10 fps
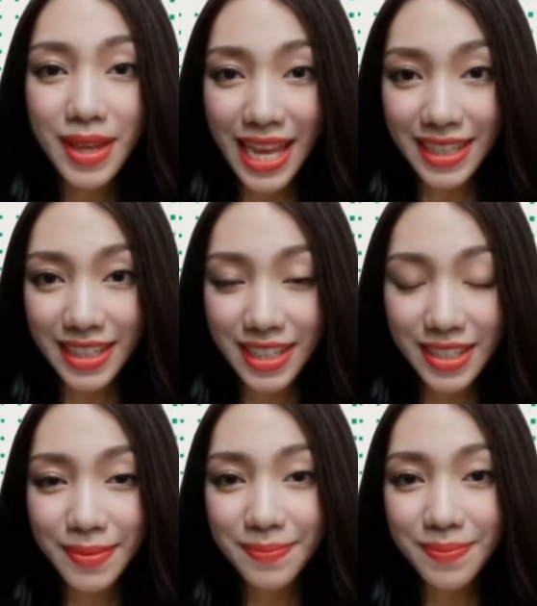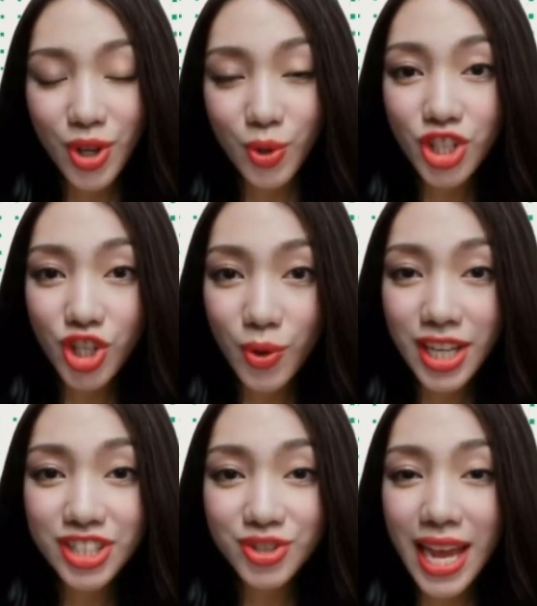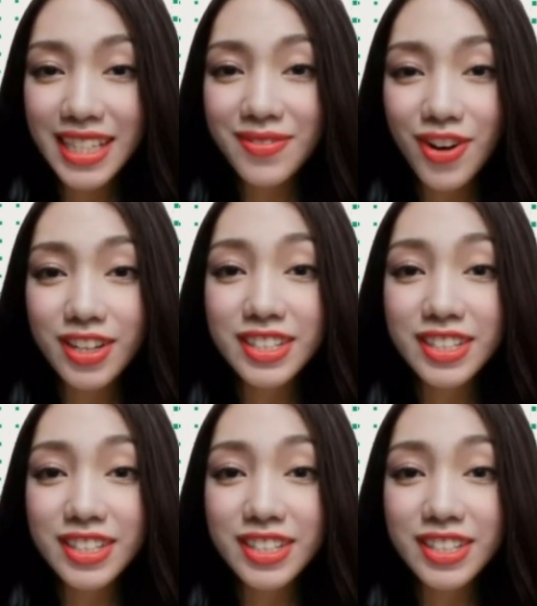cases. Gratuitous transfers,